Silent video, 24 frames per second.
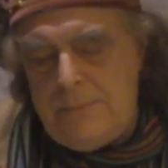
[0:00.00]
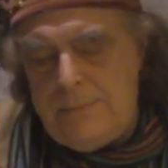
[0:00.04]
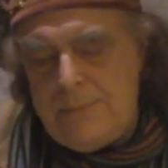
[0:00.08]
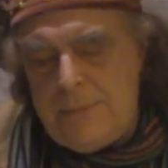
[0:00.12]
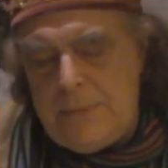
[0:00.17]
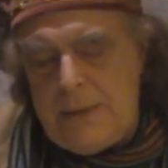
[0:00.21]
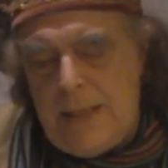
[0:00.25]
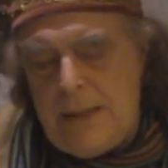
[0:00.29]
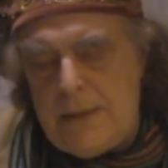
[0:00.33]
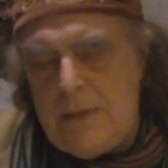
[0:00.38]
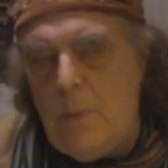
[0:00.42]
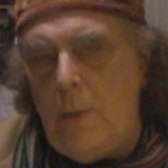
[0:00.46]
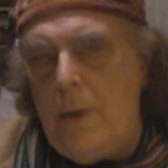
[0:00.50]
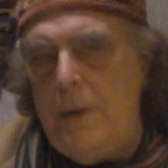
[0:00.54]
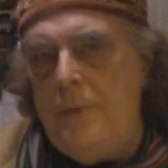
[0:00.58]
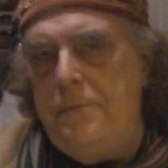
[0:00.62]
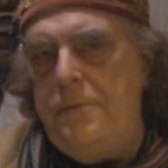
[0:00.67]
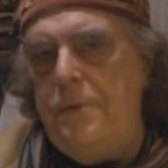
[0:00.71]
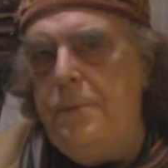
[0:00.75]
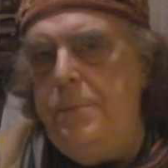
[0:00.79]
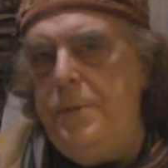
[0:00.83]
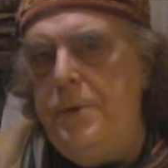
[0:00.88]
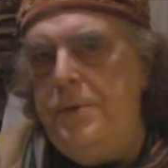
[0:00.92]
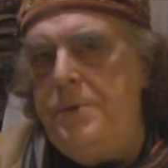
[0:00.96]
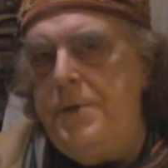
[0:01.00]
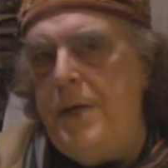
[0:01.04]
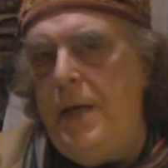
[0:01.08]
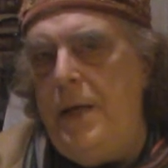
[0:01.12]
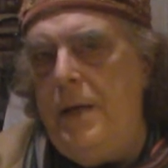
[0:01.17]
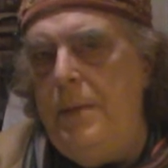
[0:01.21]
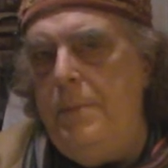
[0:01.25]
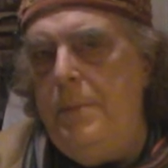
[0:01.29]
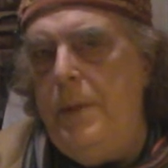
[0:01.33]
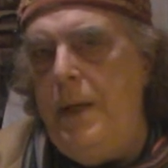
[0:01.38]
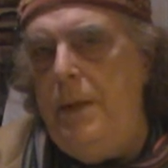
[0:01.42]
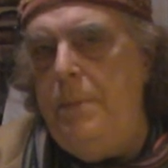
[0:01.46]
There's a wonderful
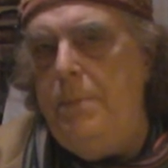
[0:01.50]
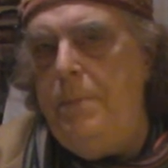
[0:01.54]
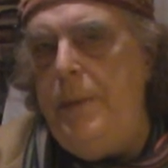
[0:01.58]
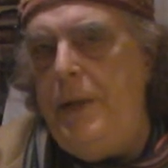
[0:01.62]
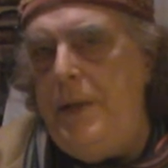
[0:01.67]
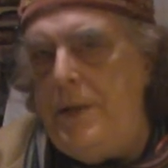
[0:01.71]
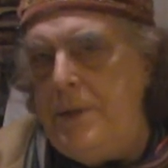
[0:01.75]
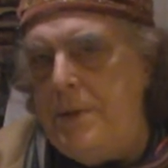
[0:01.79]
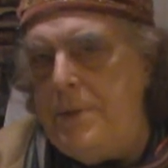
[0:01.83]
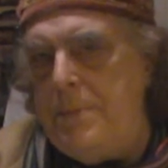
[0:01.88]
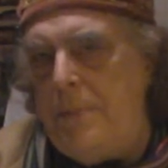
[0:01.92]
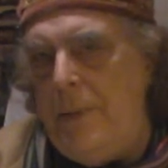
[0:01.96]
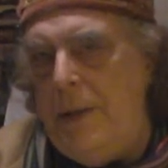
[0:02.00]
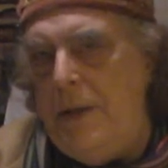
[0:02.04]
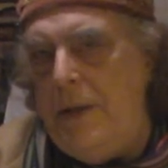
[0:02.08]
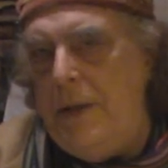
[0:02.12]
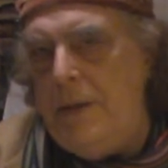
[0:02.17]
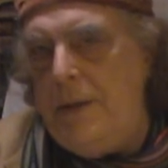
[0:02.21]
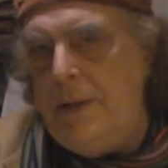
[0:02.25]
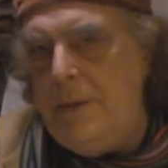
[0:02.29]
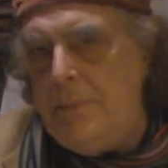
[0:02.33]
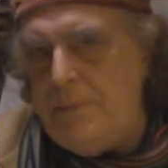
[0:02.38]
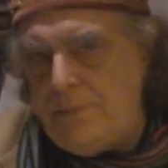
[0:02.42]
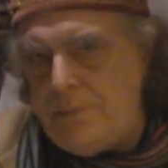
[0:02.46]
museum in Petersburg.